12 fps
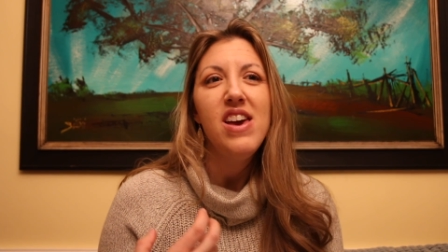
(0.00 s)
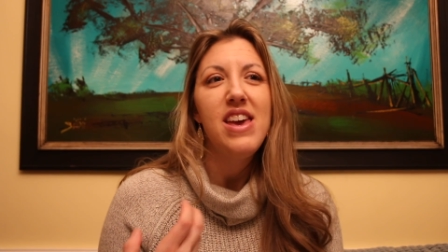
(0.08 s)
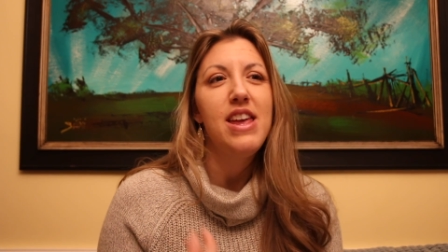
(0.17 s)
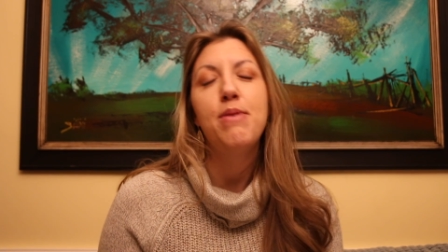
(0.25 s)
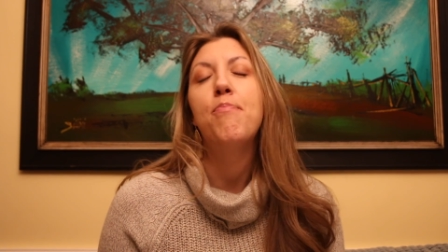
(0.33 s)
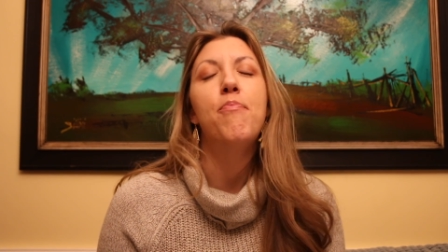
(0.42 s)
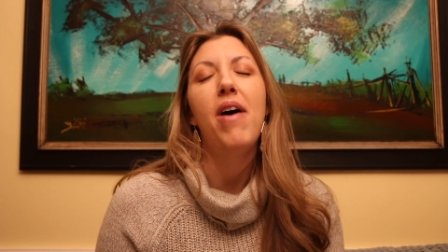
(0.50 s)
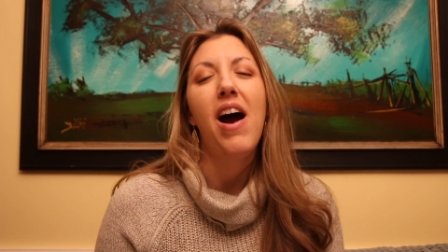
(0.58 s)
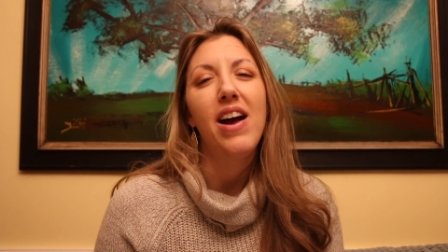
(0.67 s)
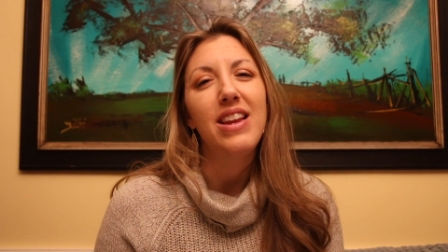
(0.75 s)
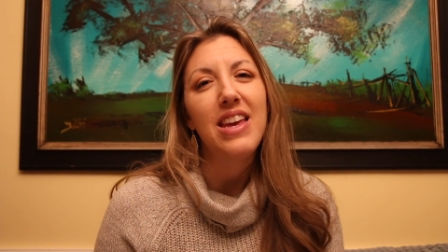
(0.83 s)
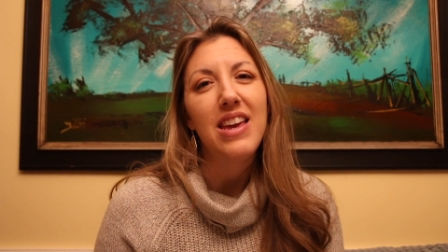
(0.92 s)
it
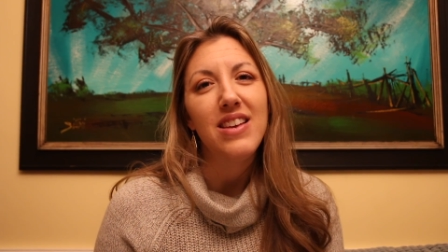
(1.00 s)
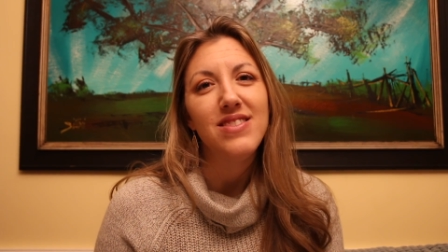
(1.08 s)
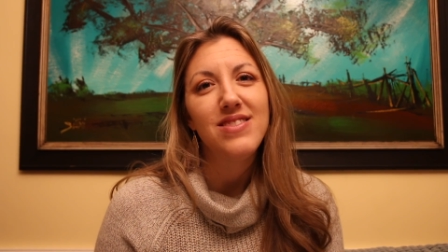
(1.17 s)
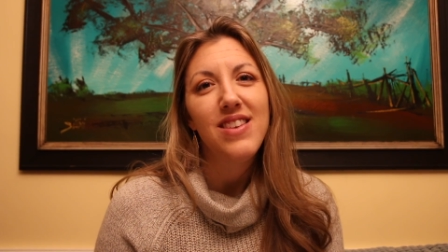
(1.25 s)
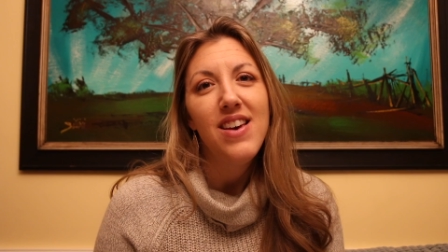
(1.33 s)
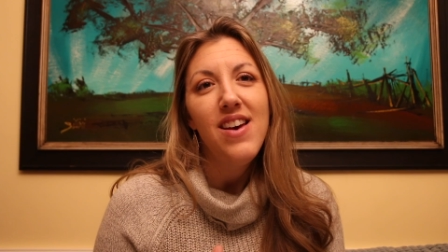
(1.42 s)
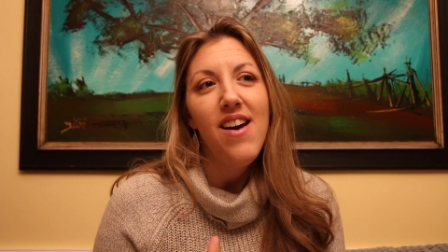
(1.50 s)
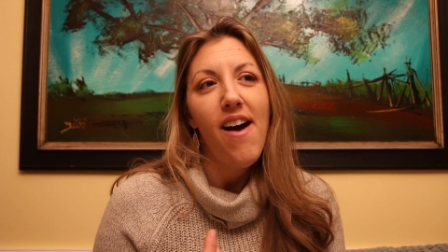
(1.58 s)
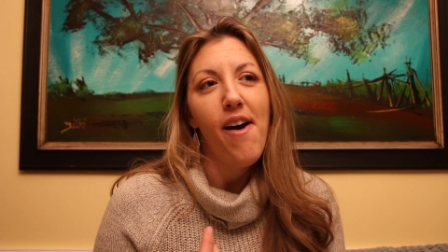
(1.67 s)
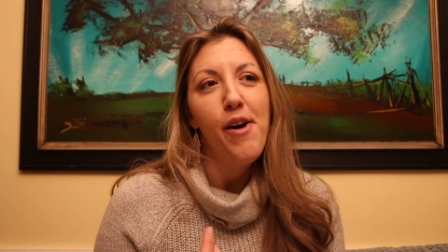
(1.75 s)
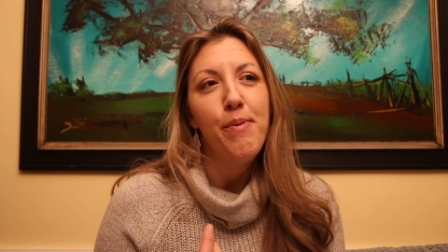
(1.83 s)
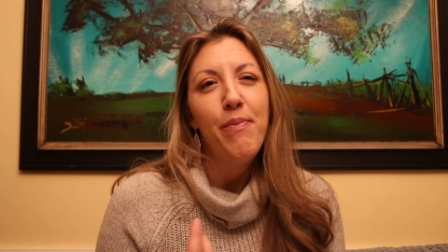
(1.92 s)
embodies
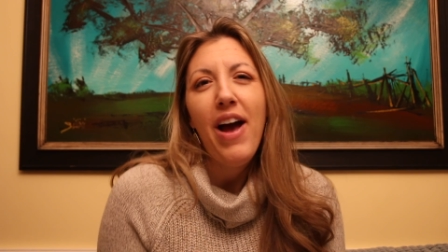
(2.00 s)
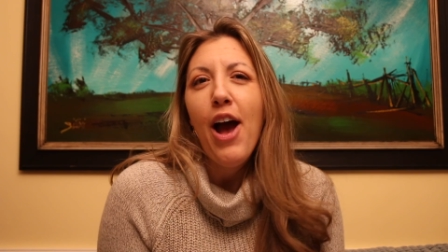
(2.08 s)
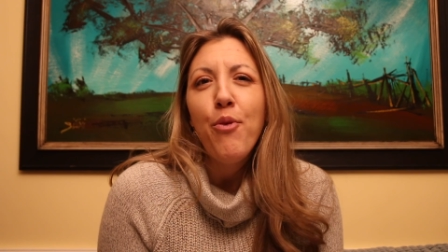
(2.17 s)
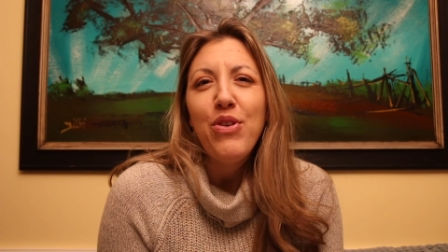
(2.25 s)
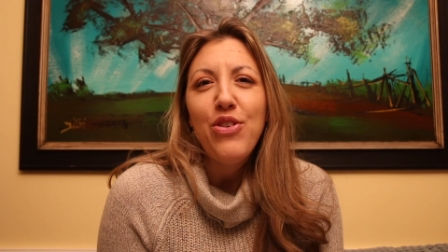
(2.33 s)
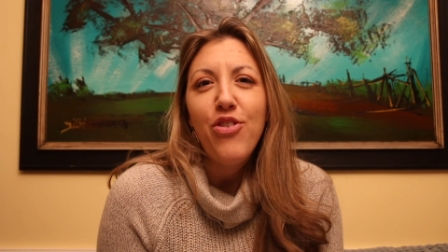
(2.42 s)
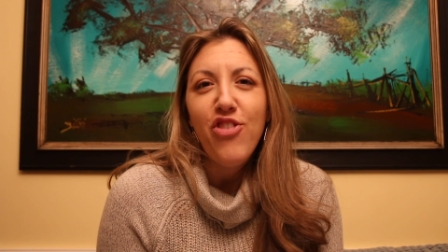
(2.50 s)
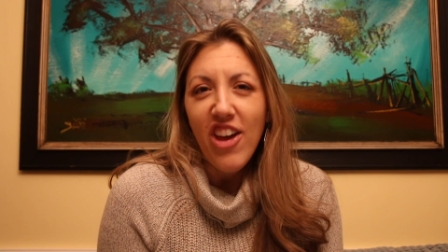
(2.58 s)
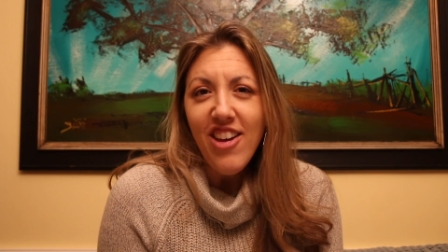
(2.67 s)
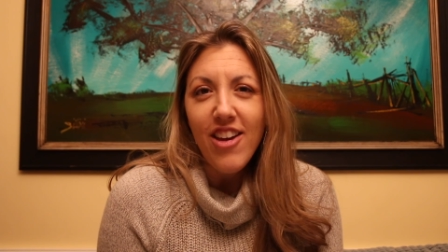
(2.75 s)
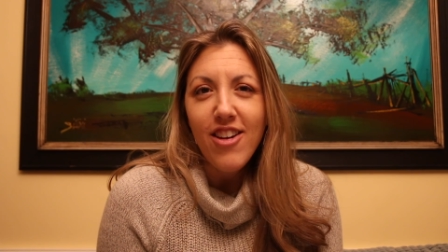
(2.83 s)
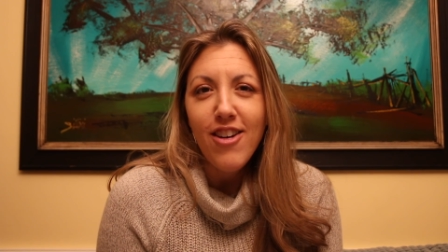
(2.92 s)
how we
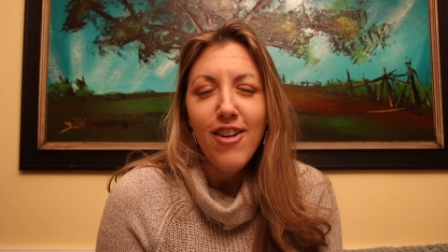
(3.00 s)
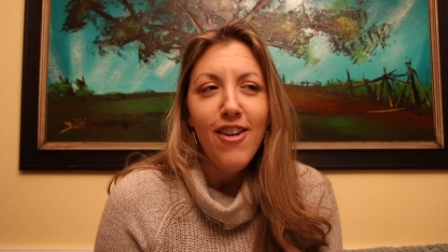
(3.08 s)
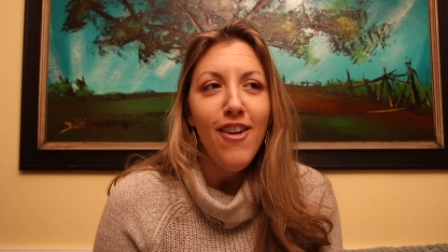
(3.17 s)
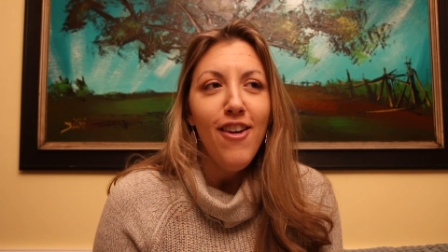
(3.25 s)
think.